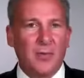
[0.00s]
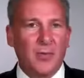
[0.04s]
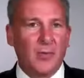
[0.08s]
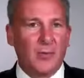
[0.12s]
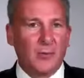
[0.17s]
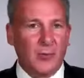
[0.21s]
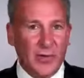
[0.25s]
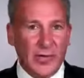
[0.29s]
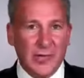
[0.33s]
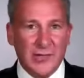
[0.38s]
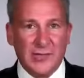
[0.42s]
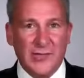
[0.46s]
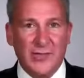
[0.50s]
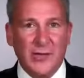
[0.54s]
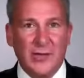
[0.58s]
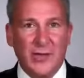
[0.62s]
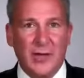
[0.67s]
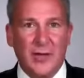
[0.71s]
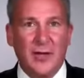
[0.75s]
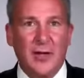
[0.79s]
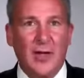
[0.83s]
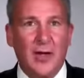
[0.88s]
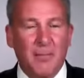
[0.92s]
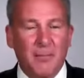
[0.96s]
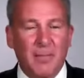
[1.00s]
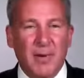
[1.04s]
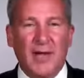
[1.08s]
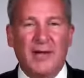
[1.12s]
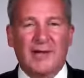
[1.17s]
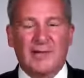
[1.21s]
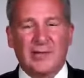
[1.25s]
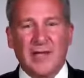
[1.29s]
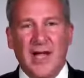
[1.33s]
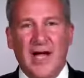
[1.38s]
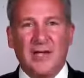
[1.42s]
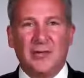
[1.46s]
recently, but
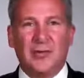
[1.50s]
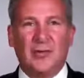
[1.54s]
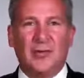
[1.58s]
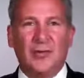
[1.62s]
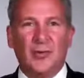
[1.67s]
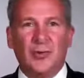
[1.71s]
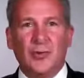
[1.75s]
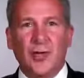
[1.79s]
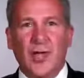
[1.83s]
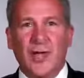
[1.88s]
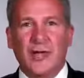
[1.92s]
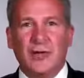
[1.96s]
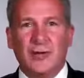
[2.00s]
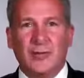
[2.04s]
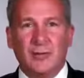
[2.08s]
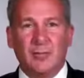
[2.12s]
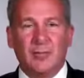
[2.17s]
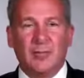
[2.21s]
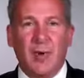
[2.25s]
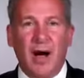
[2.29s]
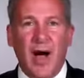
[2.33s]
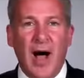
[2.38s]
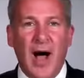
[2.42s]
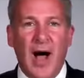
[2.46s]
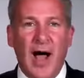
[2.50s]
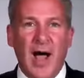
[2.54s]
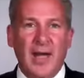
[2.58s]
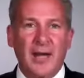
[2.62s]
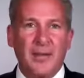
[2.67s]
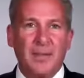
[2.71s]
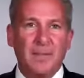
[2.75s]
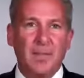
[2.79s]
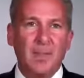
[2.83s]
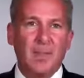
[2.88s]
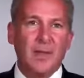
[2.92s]
it's not too late to buy.